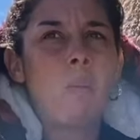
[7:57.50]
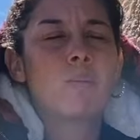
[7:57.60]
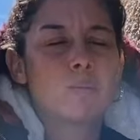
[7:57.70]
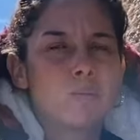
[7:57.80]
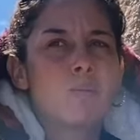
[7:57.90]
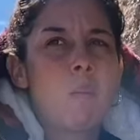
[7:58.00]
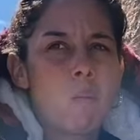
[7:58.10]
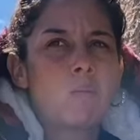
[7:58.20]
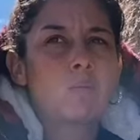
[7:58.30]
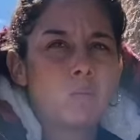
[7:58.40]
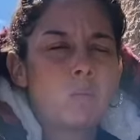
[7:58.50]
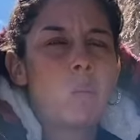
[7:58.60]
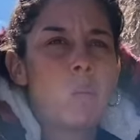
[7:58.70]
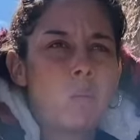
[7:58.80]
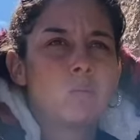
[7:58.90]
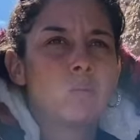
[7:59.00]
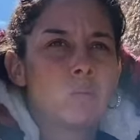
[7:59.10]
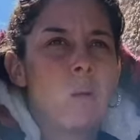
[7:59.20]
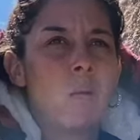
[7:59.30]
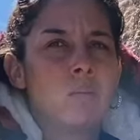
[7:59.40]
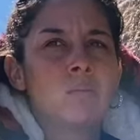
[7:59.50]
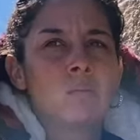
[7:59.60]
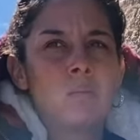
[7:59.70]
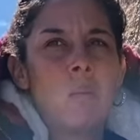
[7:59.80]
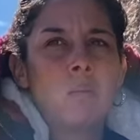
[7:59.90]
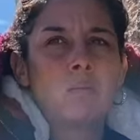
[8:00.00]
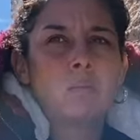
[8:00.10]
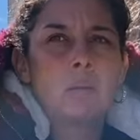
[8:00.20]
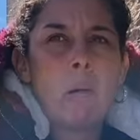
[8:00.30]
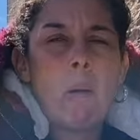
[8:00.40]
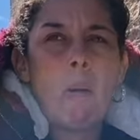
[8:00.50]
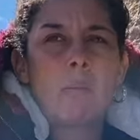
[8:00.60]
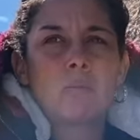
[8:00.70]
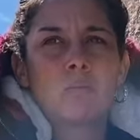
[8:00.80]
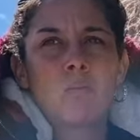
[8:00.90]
I know how that is. When I went to so many